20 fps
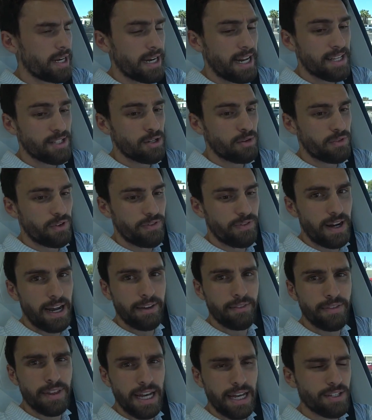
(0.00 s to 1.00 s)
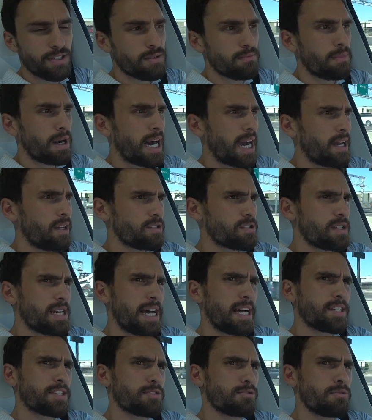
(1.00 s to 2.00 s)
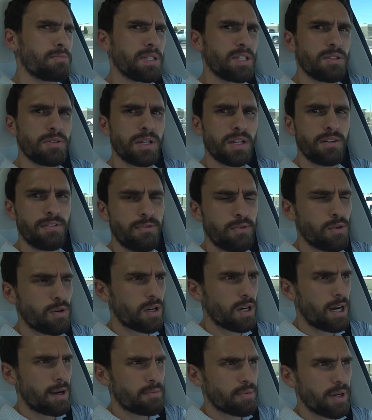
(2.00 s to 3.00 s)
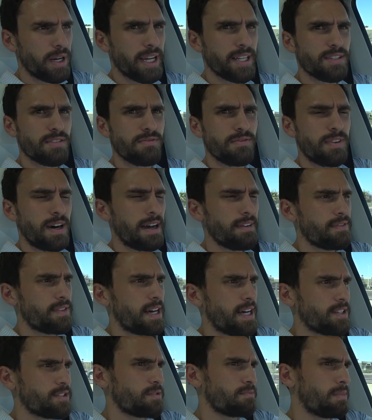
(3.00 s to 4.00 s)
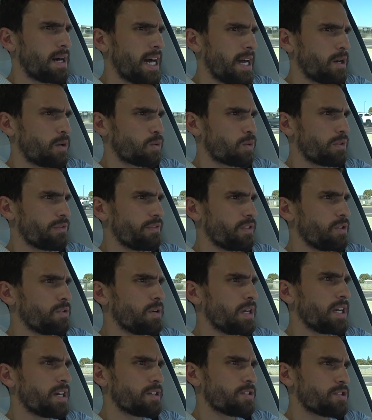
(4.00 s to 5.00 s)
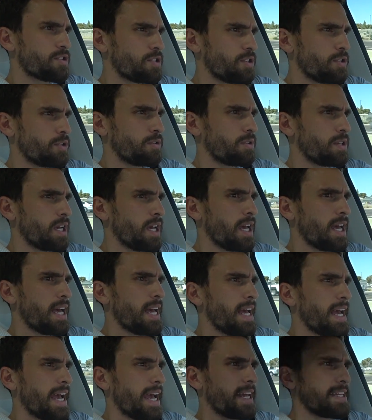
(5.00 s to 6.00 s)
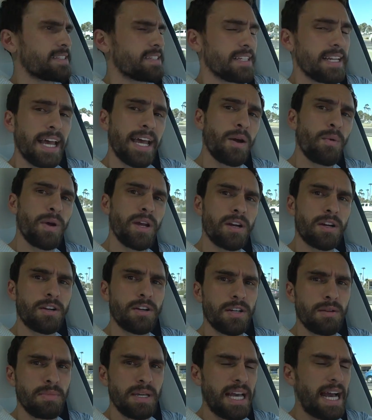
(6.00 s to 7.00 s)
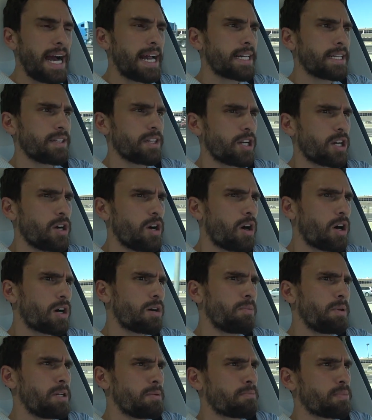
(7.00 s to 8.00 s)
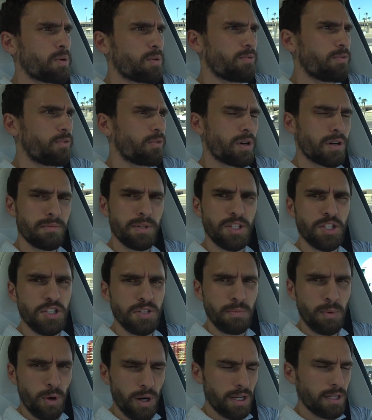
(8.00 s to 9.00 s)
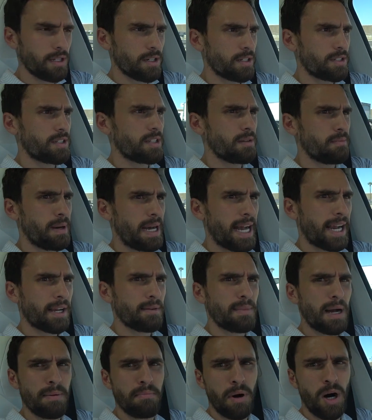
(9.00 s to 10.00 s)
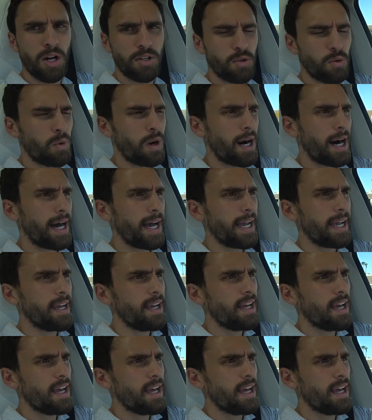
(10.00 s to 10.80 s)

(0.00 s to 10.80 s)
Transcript: It has over 5,000 miles now, so we'll be doing a full comprehensive 5,000 mile review here soon. And today we are going to be adding the carbon performance spoiler to the back of my Model Y.